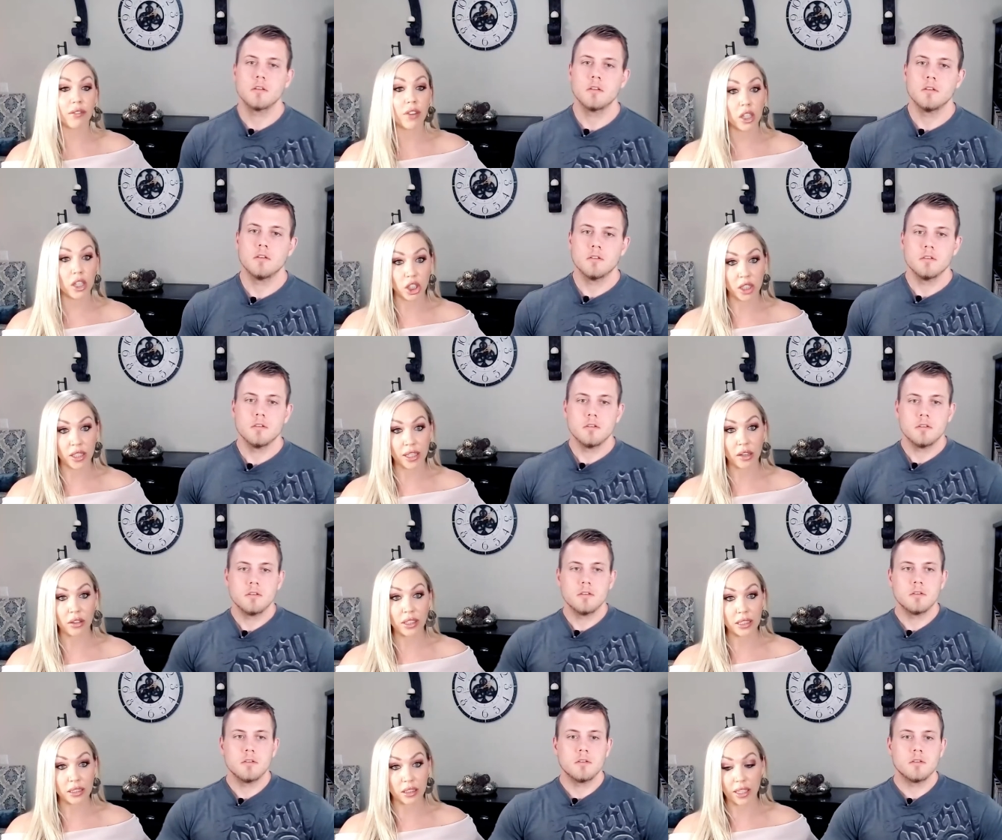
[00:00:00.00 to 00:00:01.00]
Speaker 1: function down
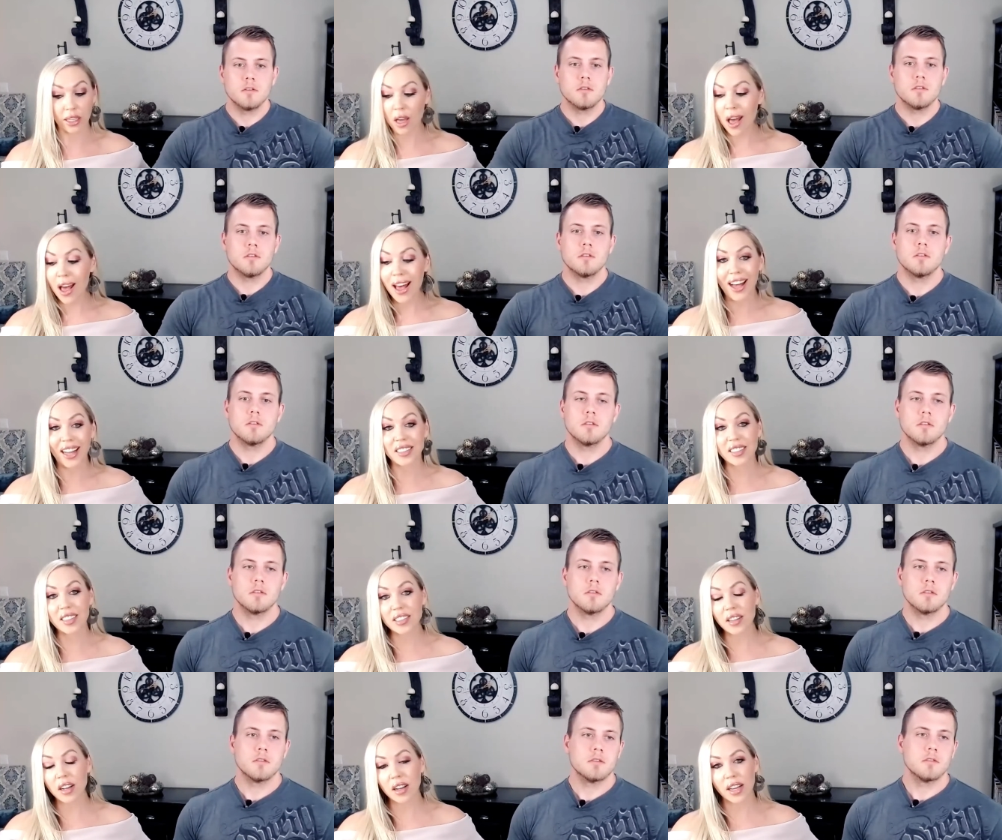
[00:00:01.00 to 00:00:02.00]
easily. I
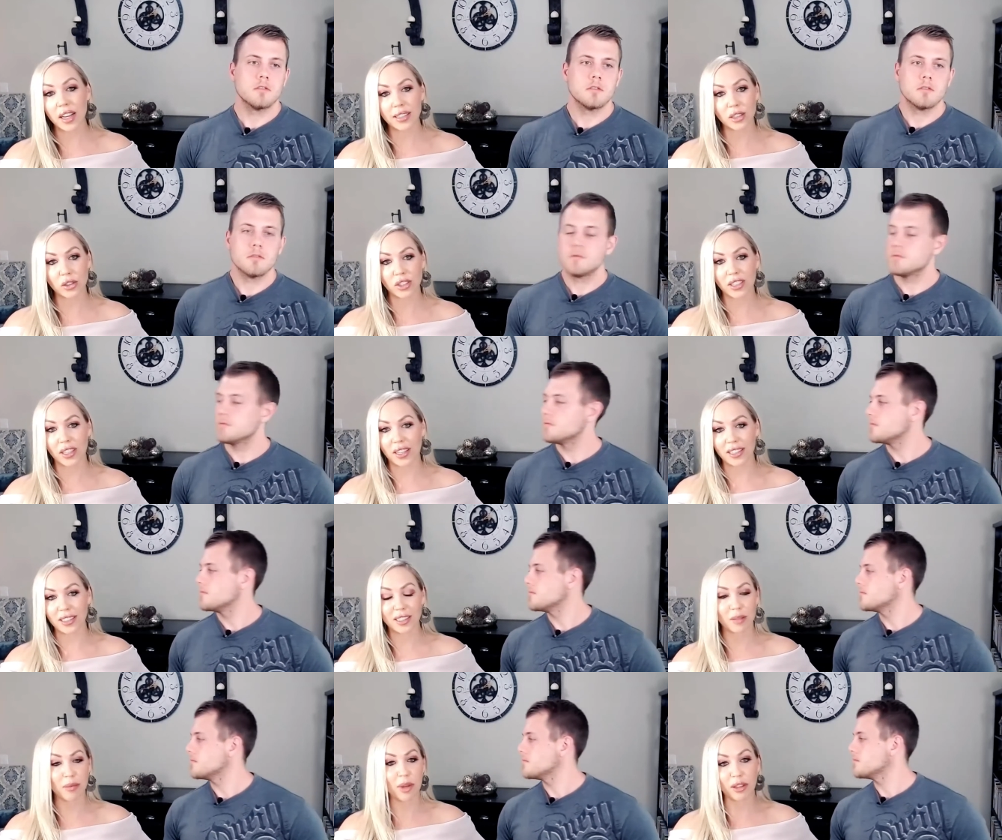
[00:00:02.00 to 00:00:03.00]
did not
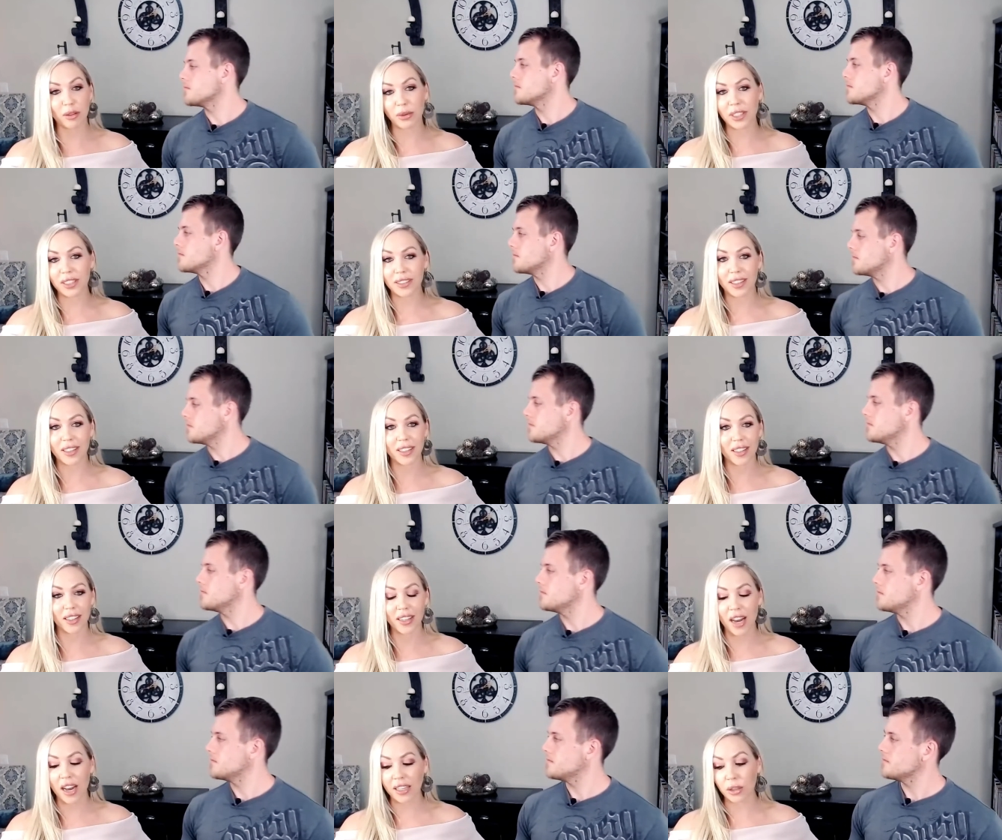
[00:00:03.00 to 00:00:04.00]
exercise the month we did
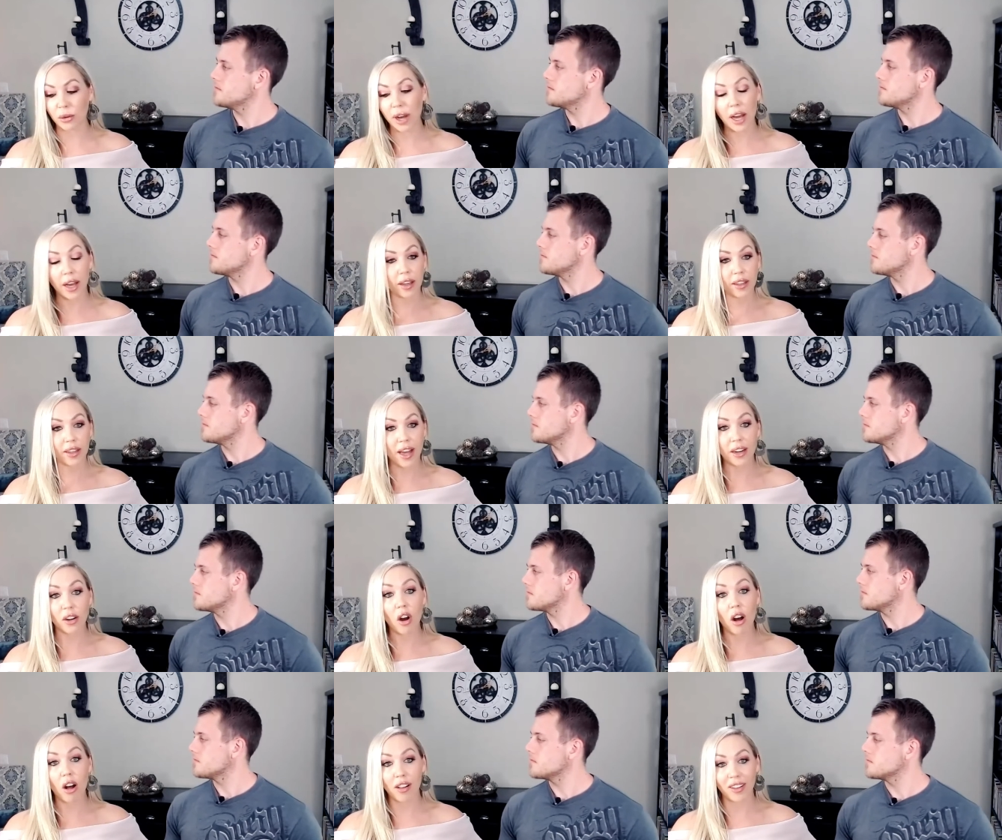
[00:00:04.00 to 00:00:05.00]
an I U I at
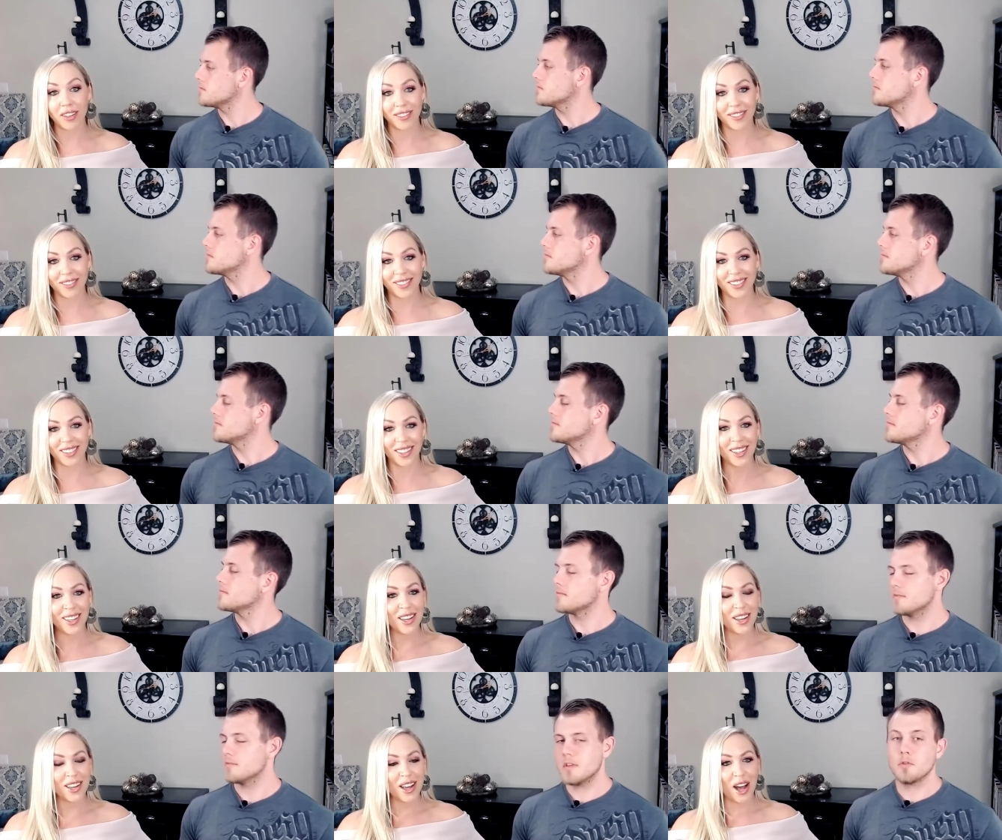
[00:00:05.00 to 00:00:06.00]
all. That
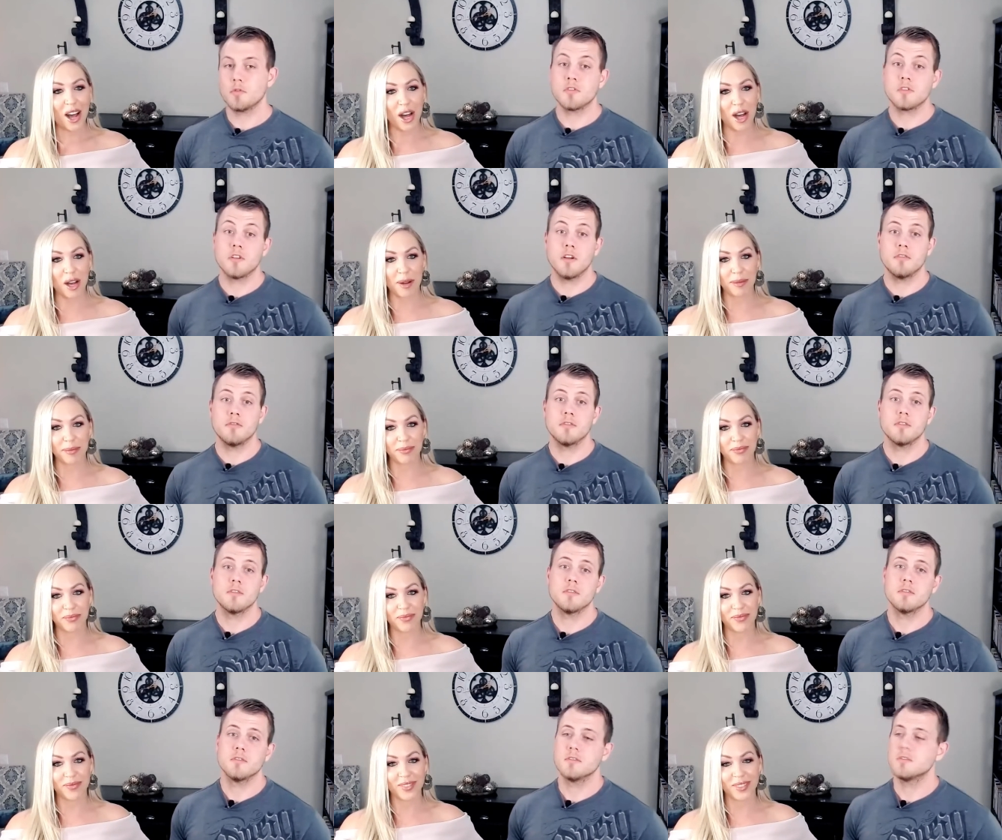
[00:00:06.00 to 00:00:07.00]
Speaker 2: was um, tough.
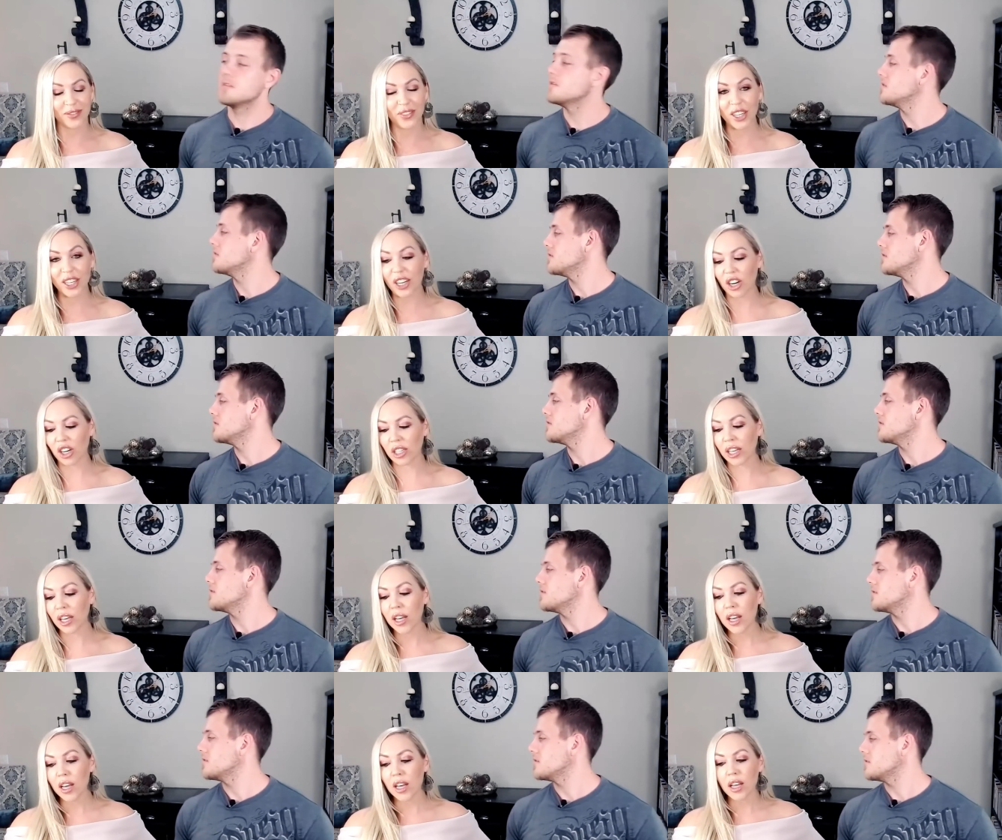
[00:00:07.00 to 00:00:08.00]
Speaker 1: Very hard.
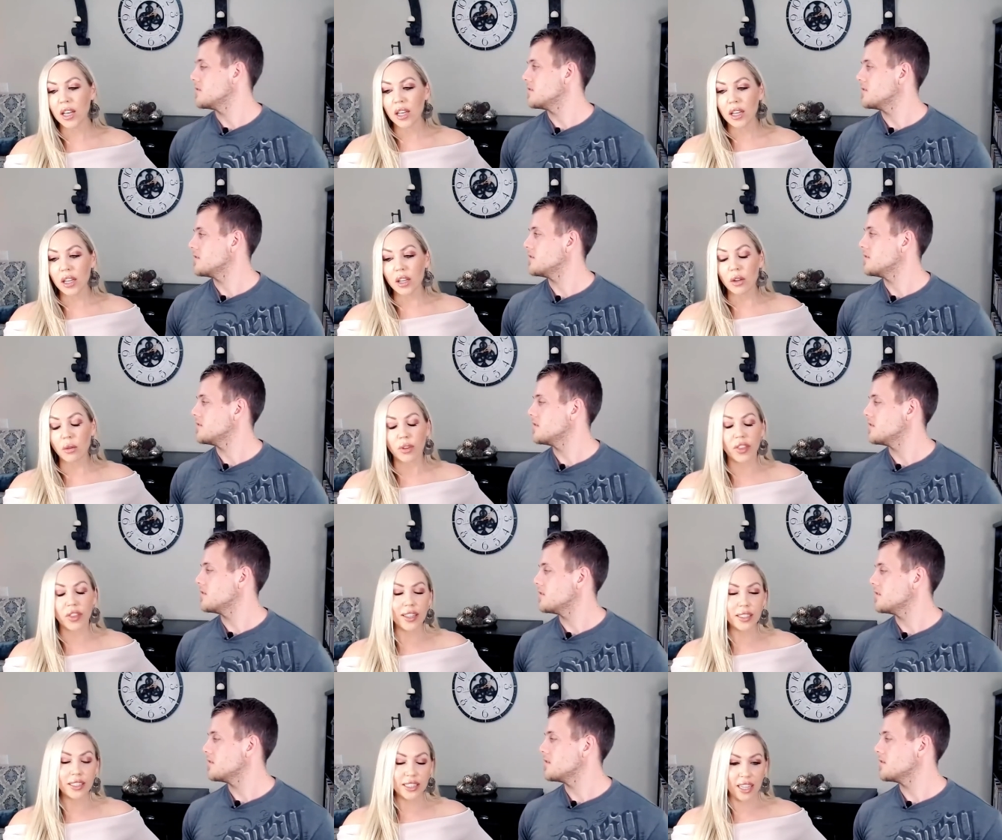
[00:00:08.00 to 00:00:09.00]
With
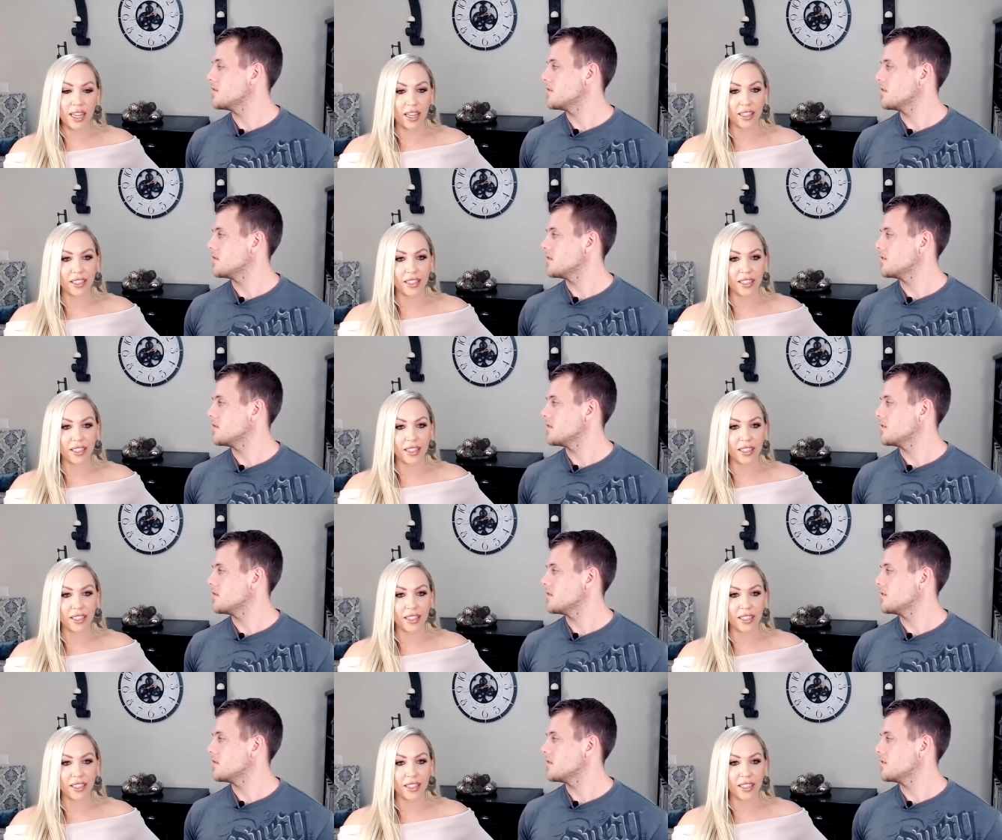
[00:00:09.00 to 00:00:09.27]
that said,